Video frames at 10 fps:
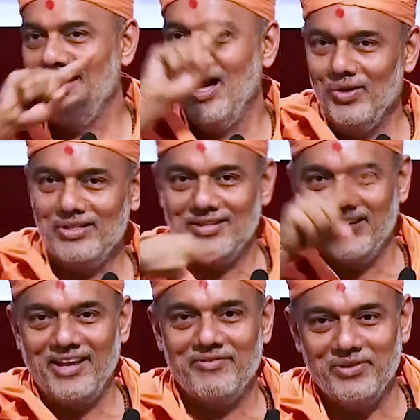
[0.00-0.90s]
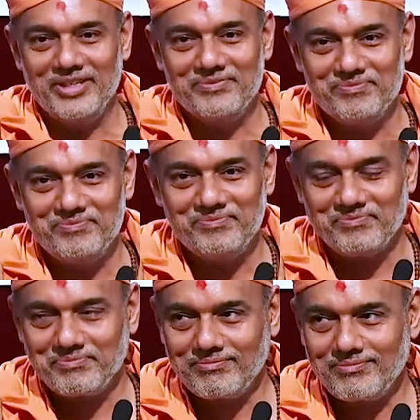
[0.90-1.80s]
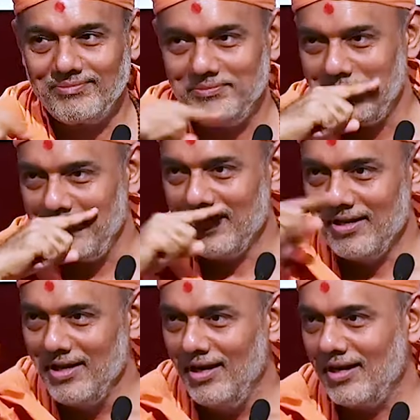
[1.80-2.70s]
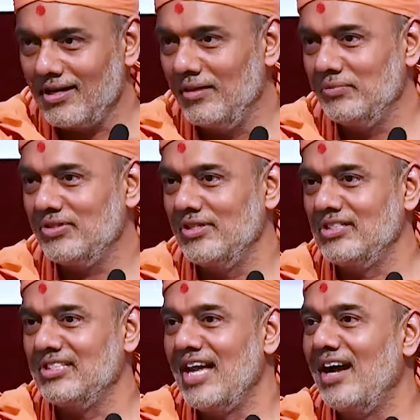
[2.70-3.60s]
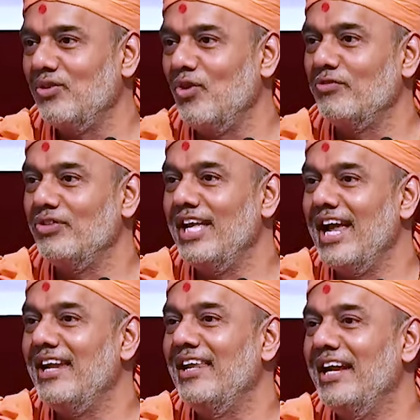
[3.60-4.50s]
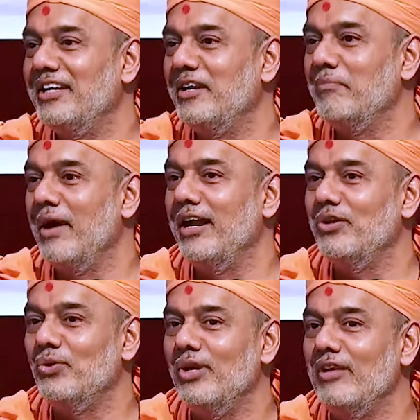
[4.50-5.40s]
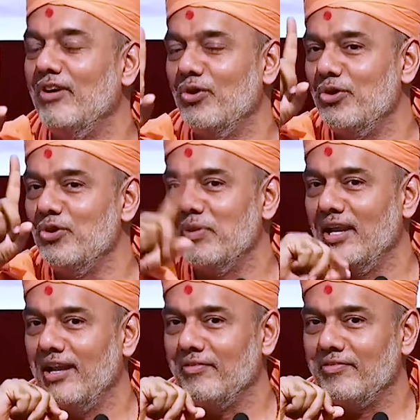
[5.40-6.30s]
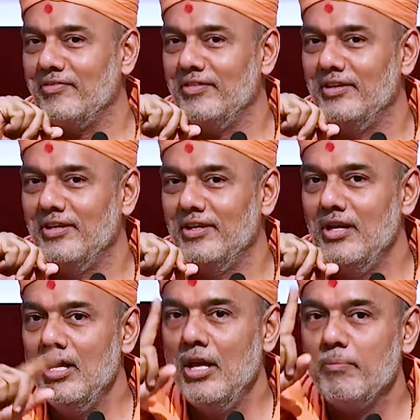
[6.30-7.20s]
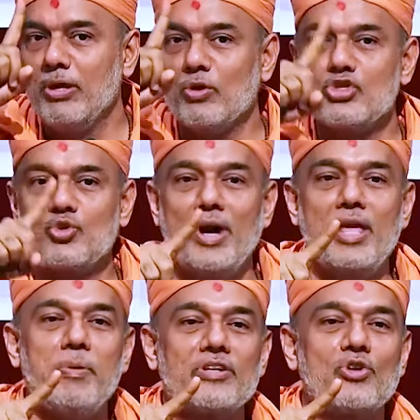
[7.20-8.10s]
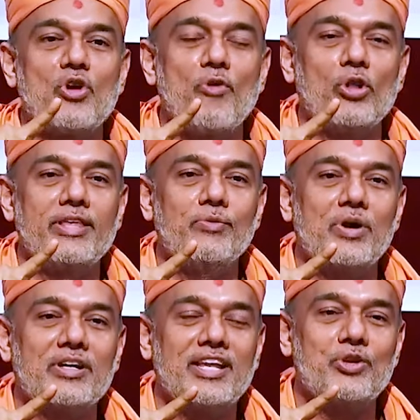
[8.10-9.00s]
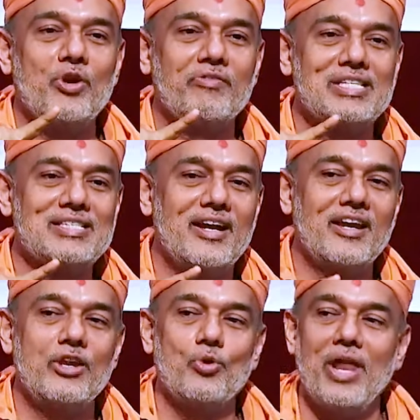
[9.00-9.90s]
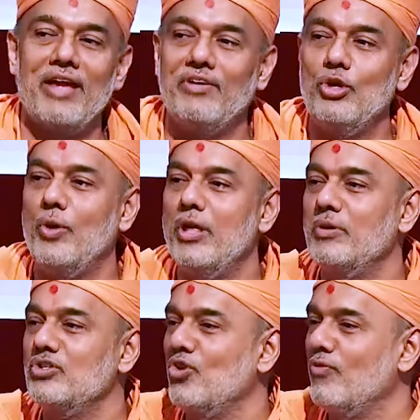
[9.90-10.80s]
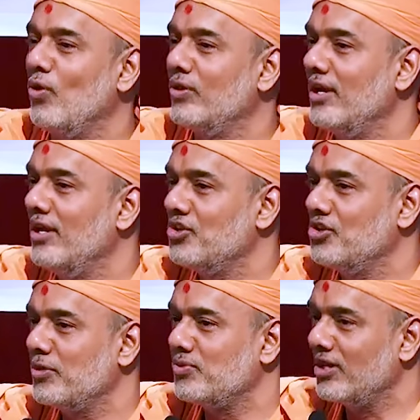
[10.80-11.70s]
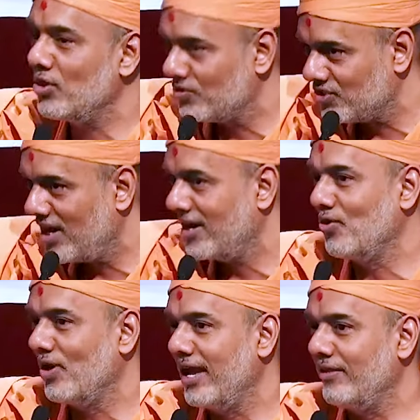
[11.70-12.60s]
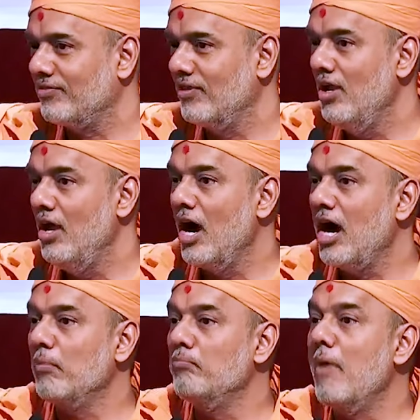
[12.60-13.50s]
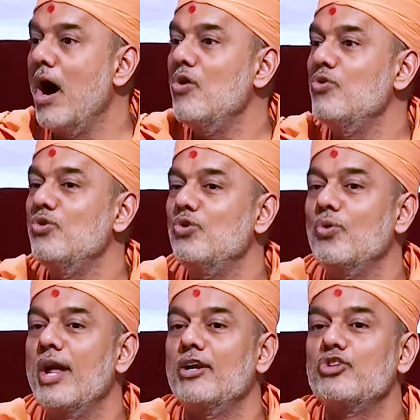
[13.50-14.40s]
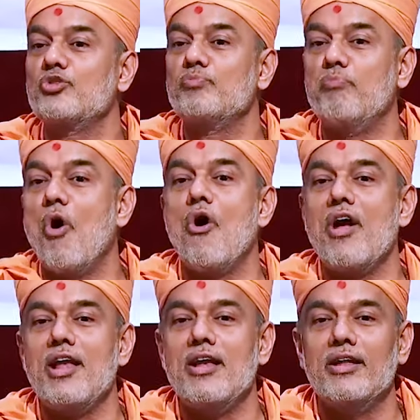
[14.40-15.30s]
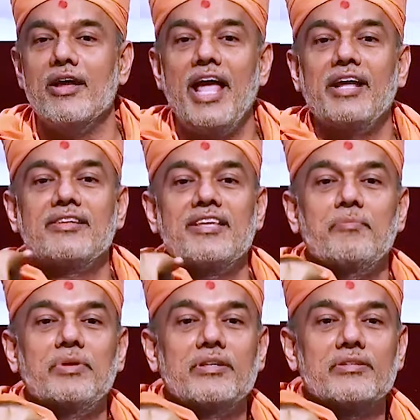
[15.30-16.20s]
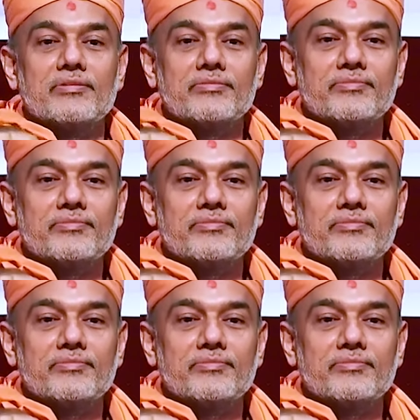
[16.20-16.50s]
Now listen carefully. Here comes the start of the enlightened mind to live a good human life. Because 20% of all the work that you have decided in your life and 20% of all the relationships that you have started in your life are bound to get spoiled. Accept it.